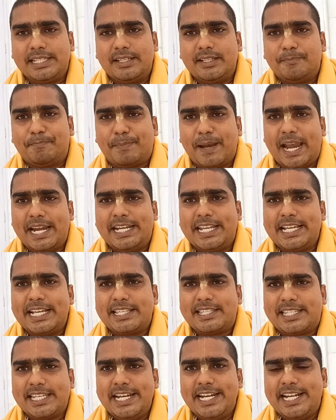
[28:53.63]
planting a
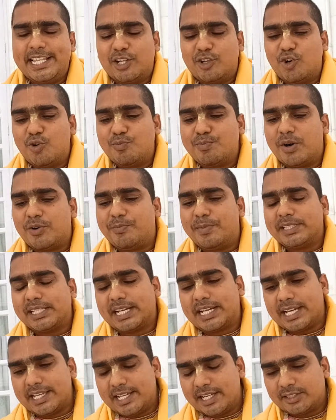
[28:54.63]
seed in the womb of Mother
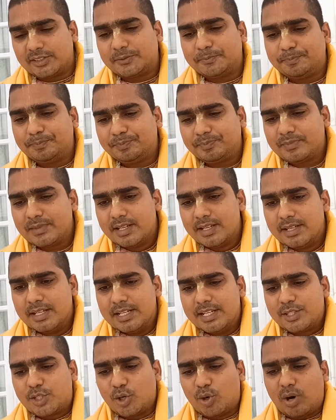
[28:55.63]
Kayadu.
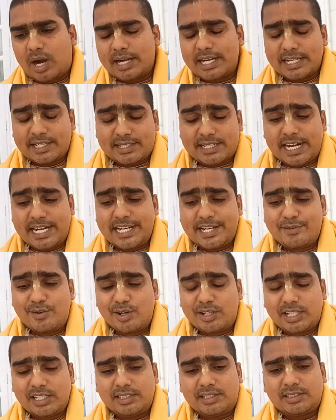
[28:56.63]
So understand,
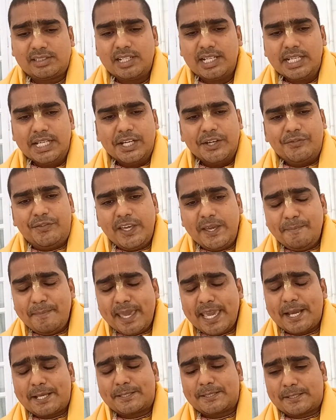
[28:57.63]
devotees, we
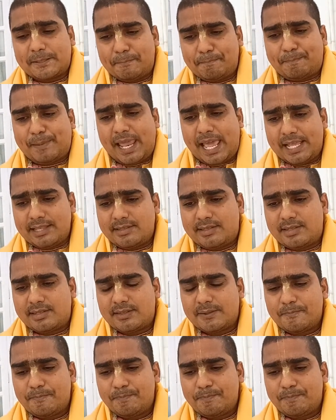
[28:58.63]
make some plans,